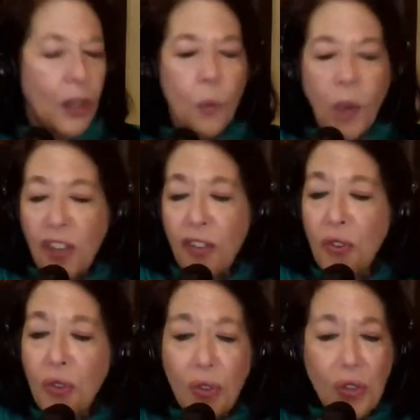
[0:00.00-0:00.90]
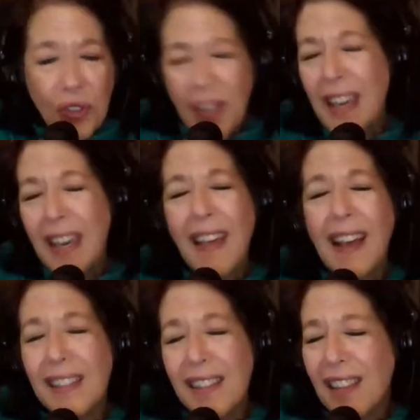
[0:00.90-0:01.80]
When you see
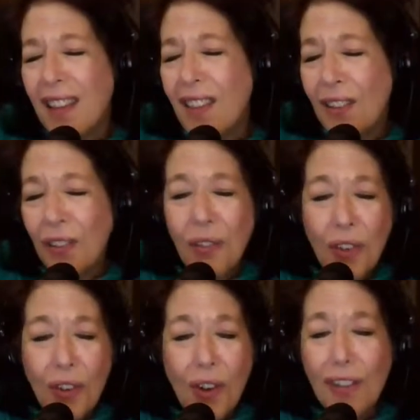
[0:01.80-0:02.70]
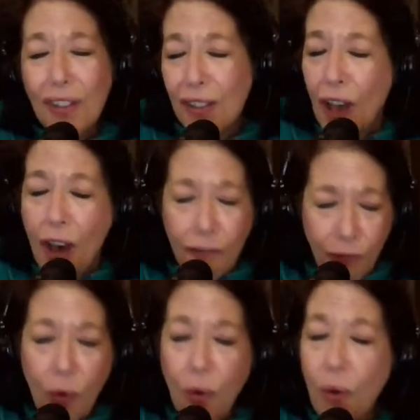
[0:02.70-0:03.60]
that Southern Cross
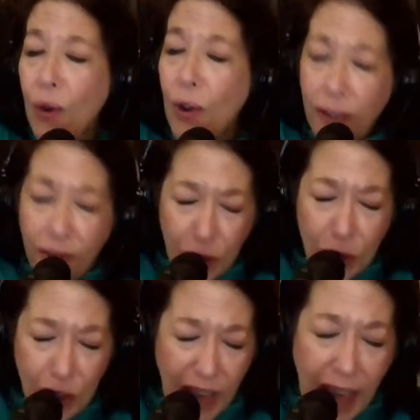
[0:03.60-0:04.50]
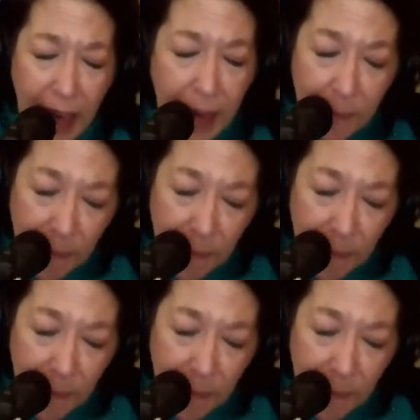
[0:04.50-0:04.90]
for the first time,